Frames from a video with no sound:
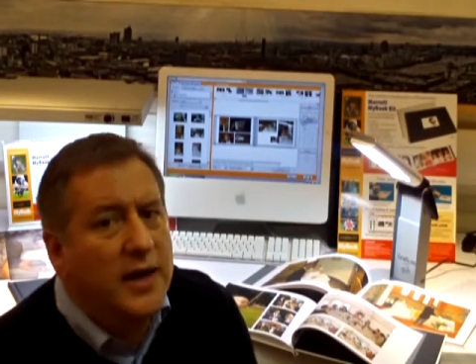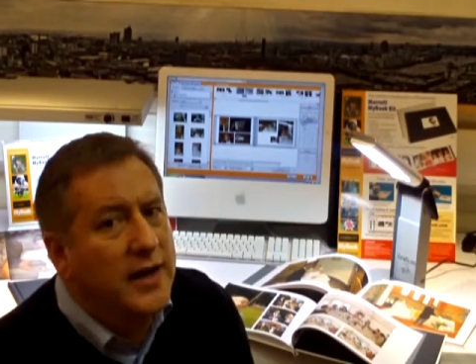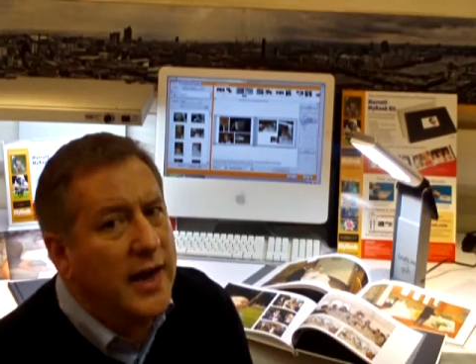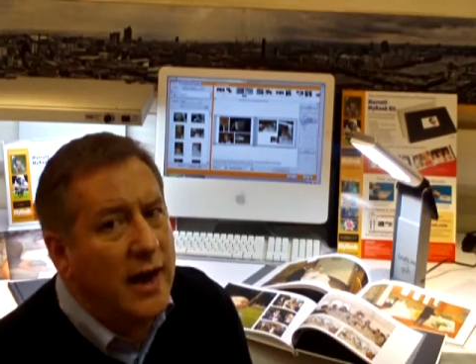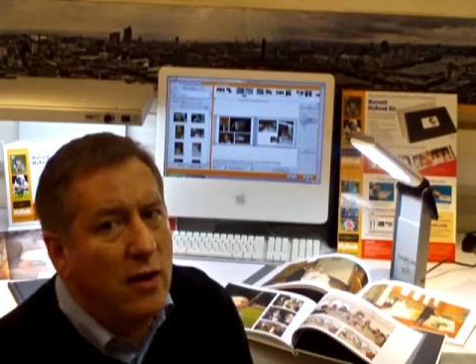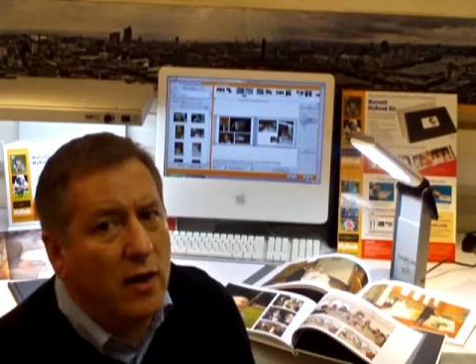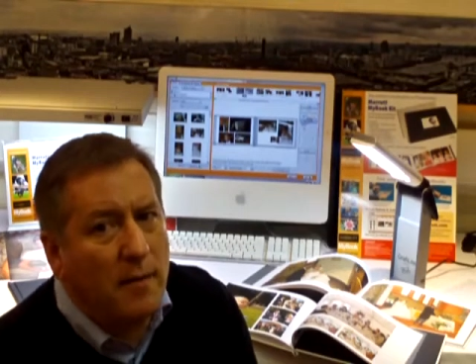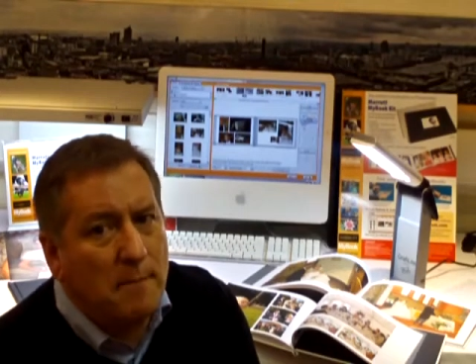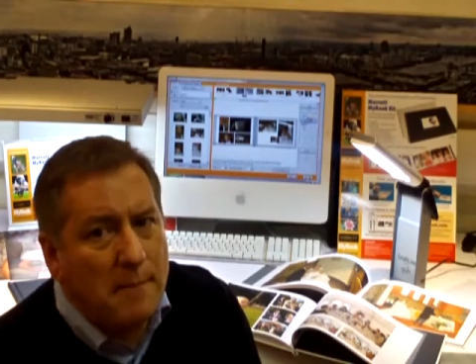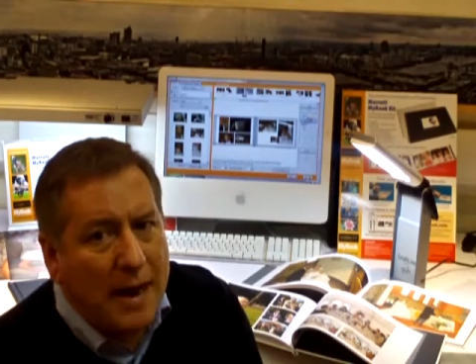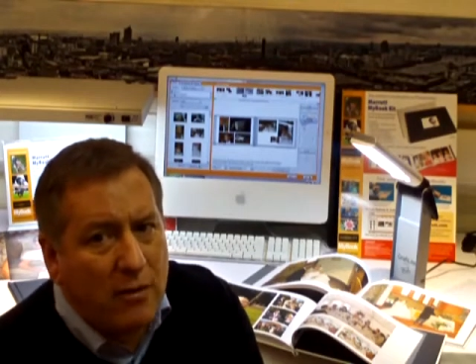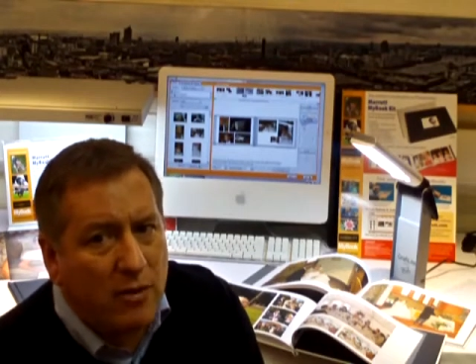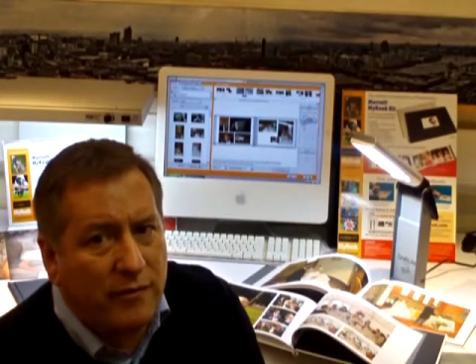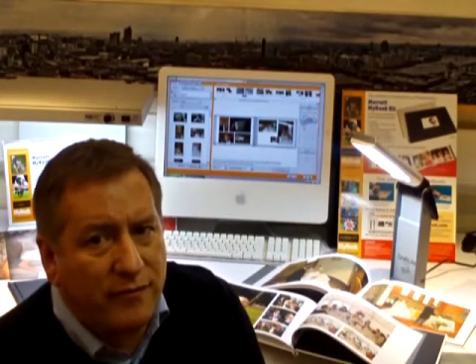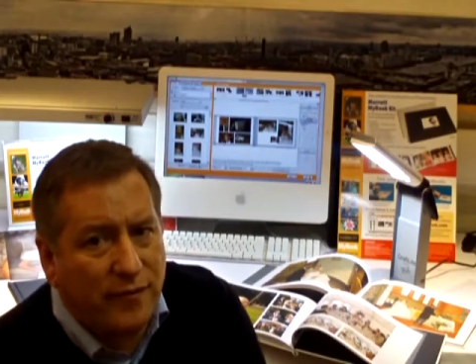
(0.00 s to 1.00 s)
Now,
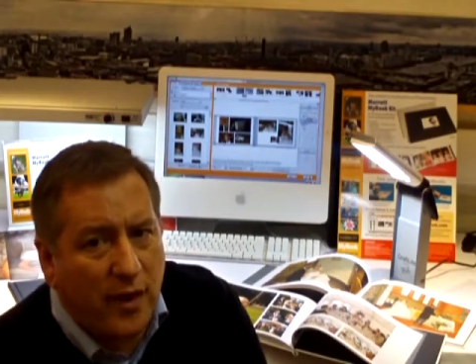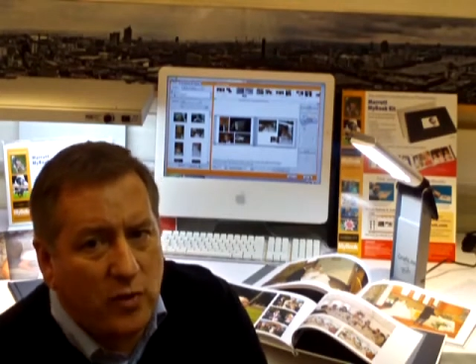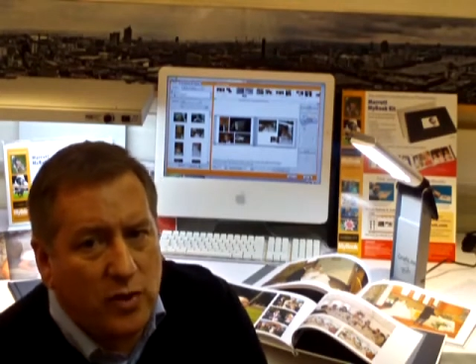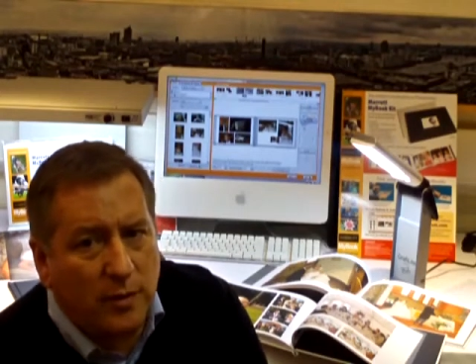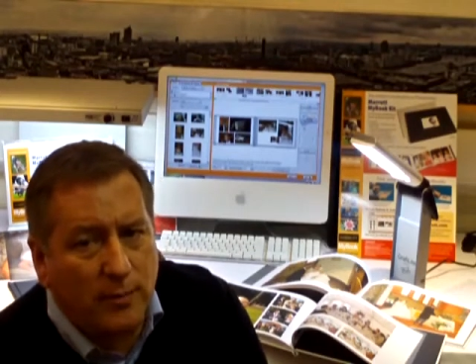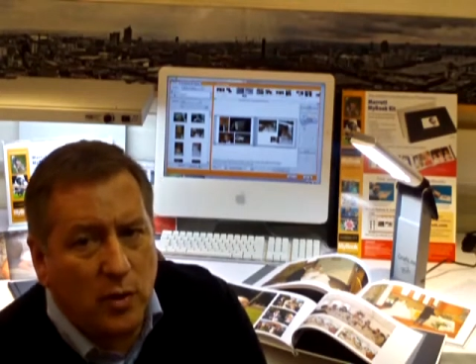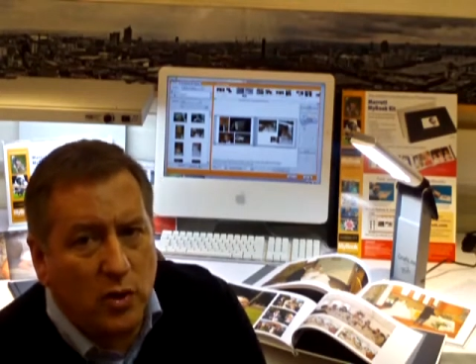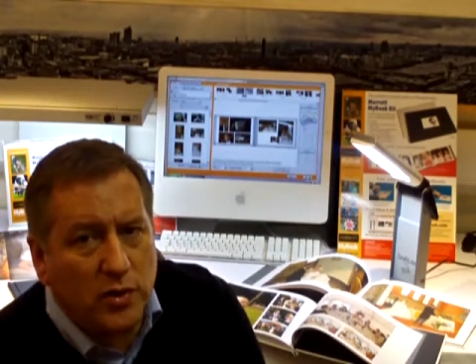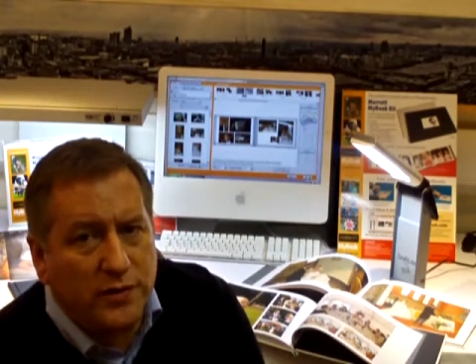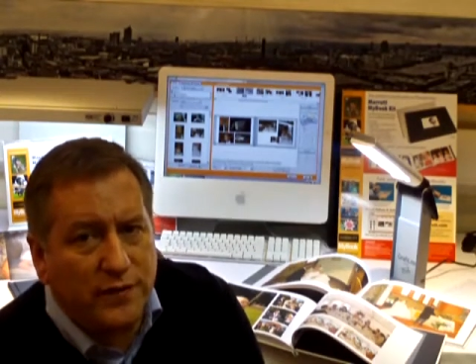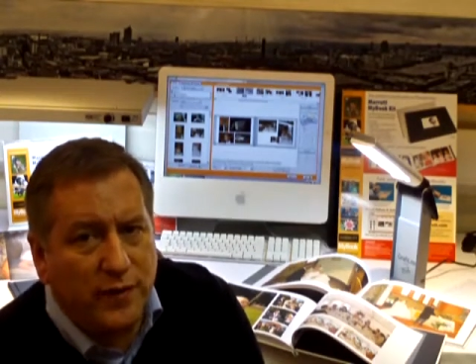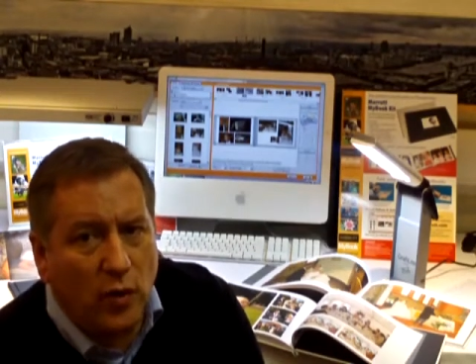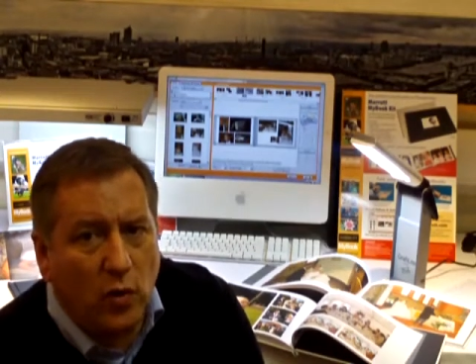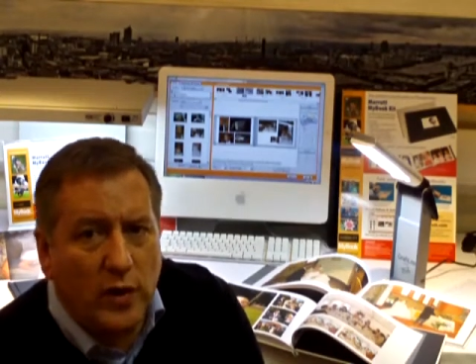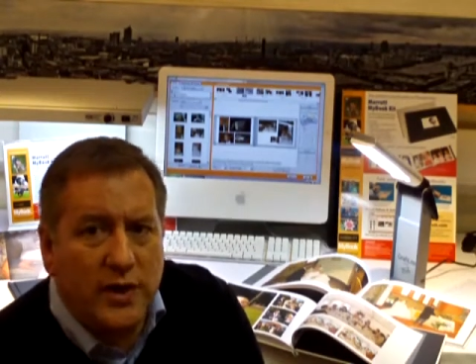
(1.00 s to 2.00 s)
Marrutt photo books
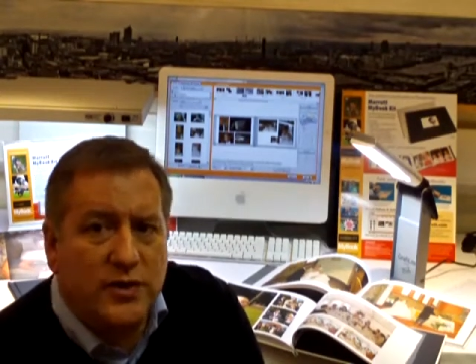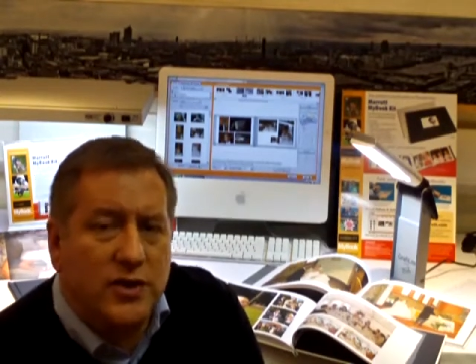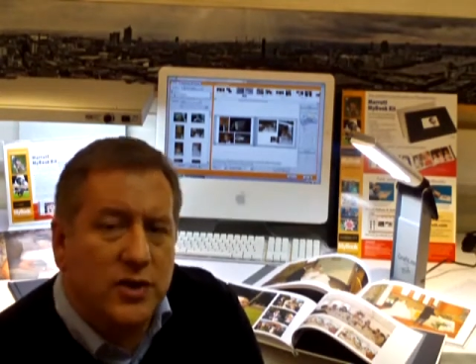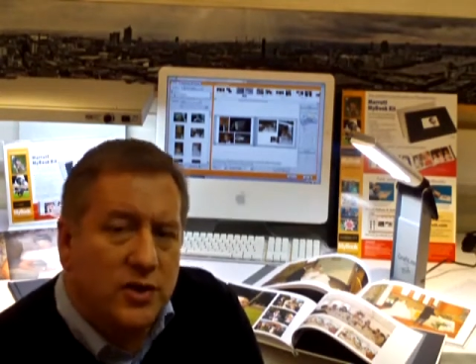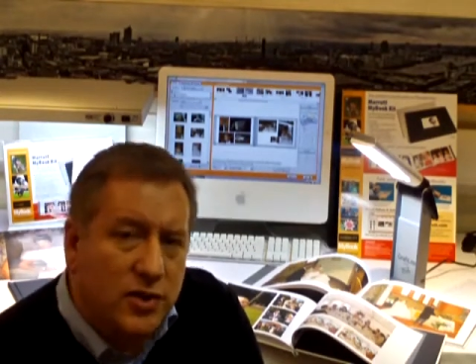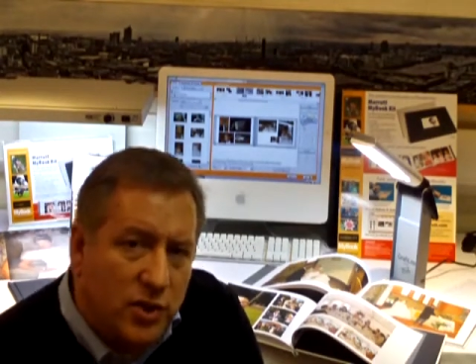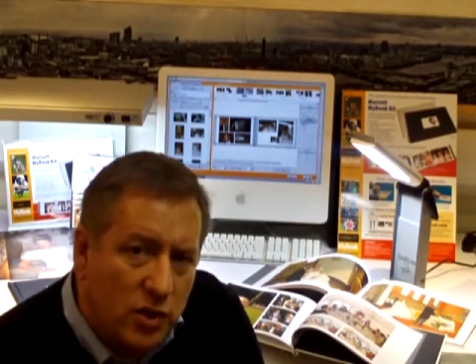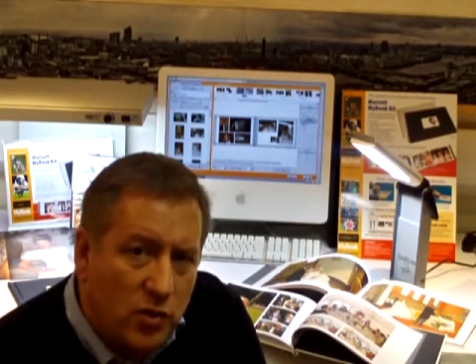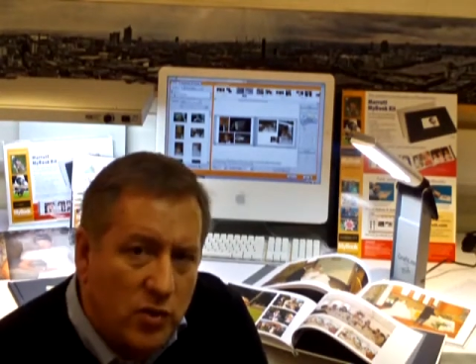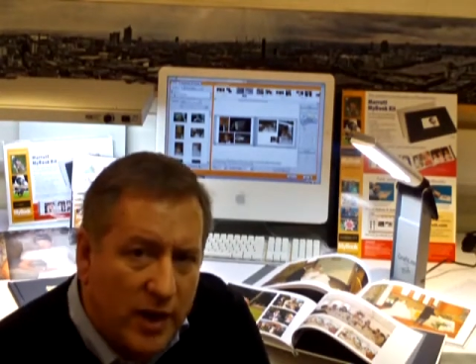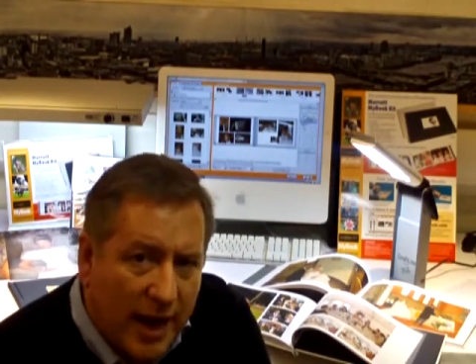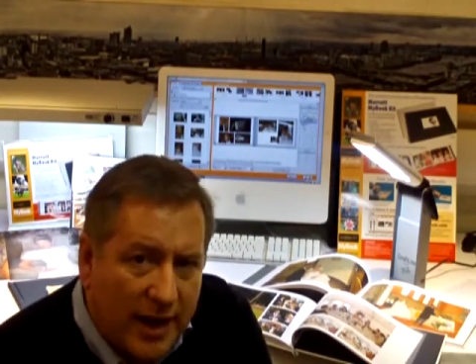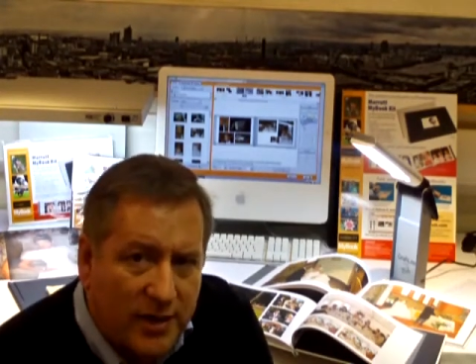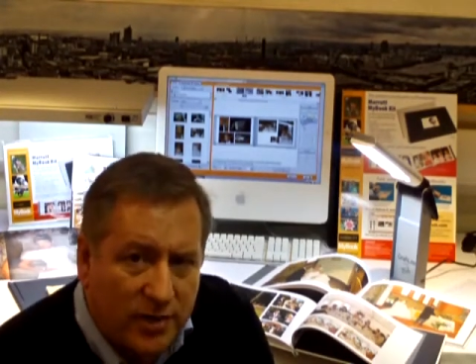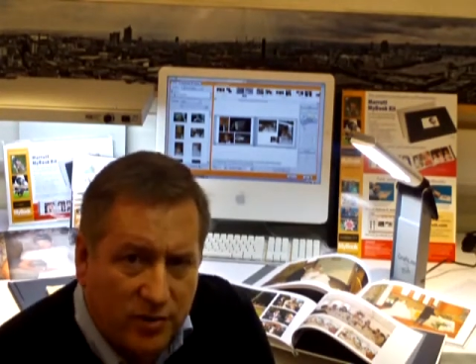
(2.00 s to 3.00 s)
fall into two
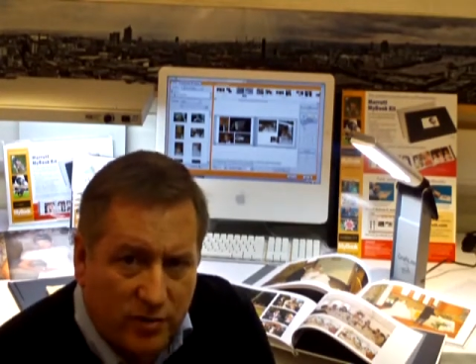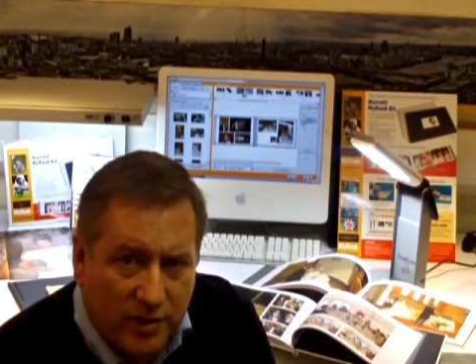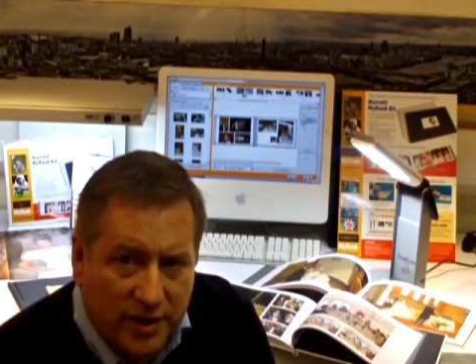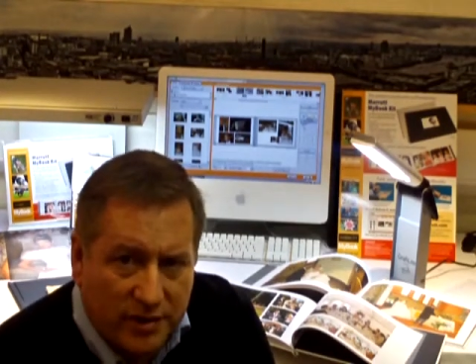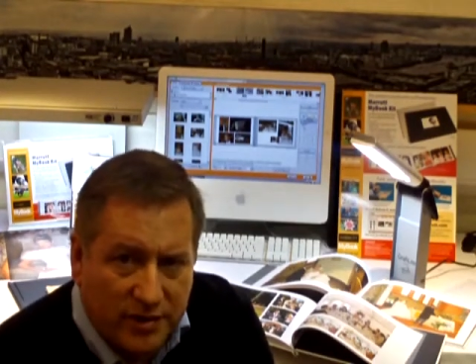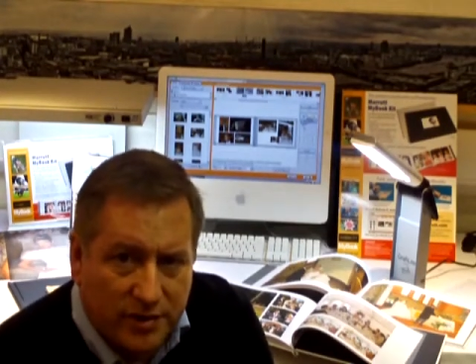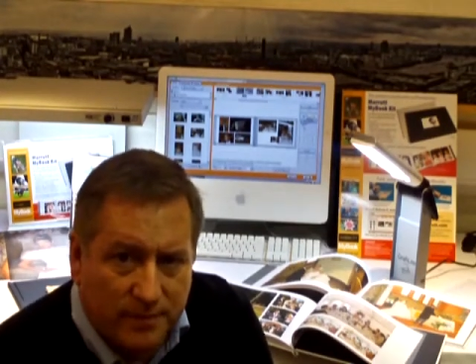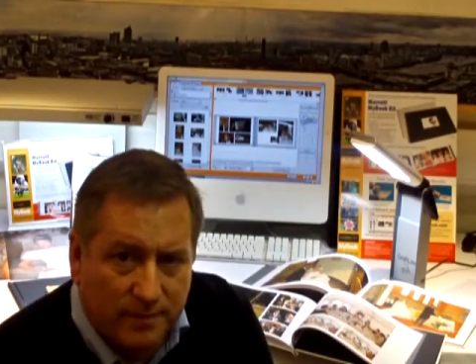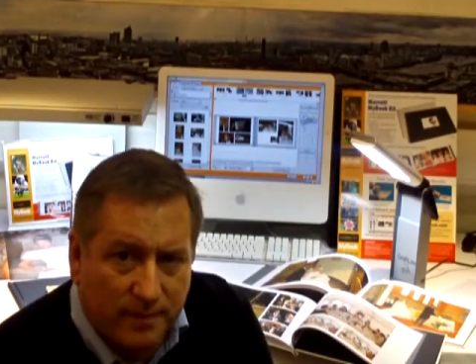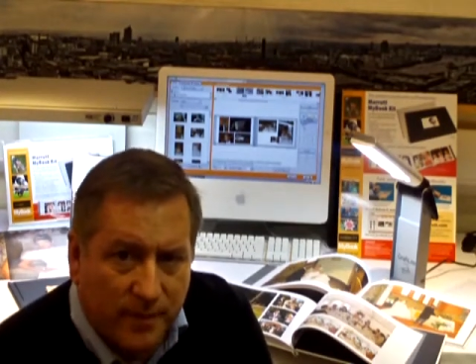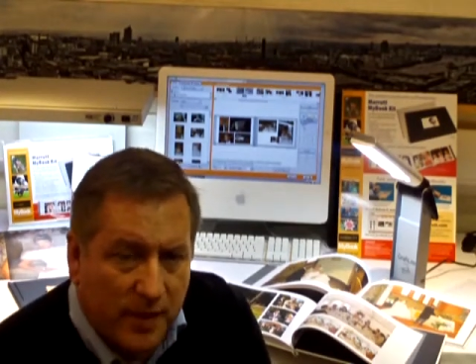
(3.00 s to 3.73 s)
categories.